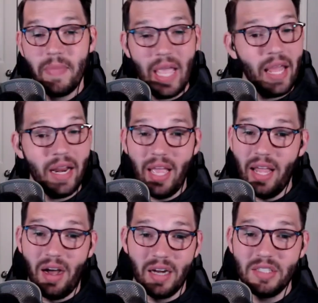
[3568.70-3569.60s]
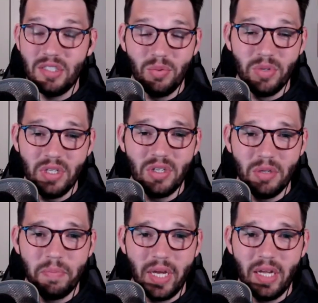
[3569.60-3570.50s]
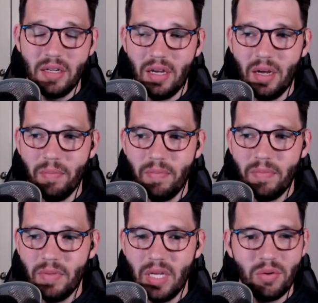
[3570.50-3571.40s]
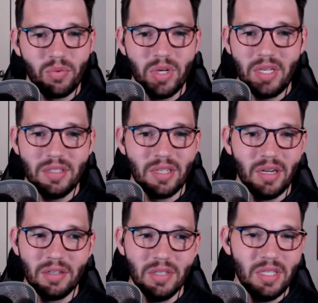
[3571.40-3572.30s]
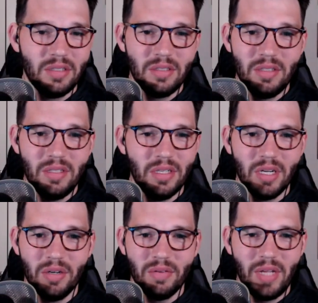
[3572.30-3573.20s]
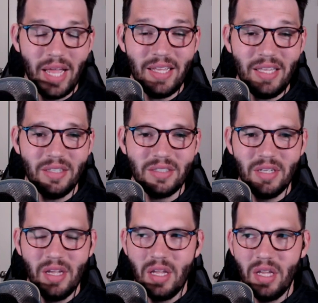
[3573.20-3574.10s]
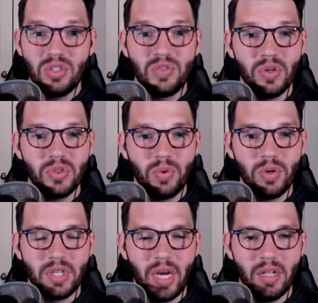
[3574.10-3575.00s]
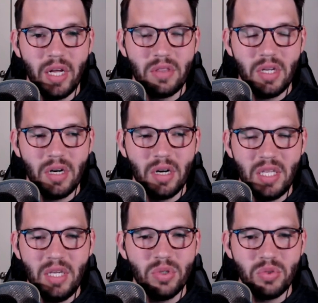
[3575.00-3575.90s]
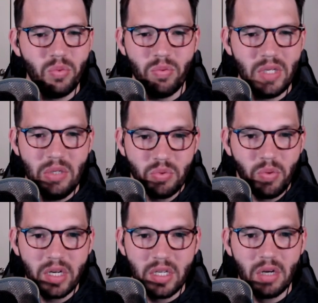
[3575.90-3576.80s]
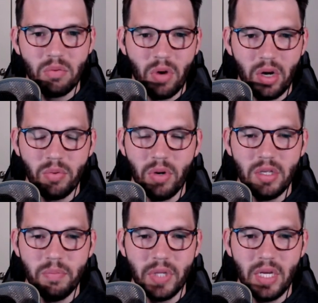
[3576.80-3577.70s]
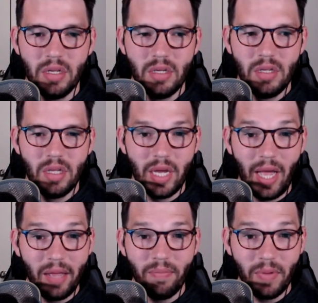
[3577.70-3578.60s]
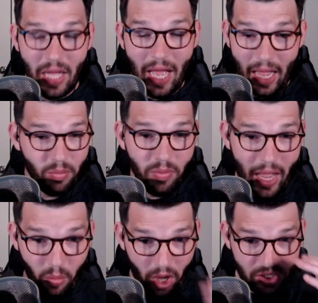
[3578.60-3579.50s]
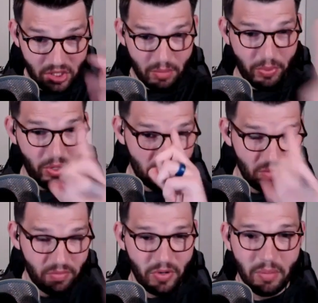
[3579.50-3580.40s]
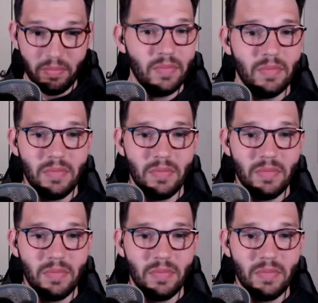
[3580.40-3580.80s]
and honestly, really good bet. Ricky's hungry. and his first world title out there, he was walking on water while he played. I watched it in person from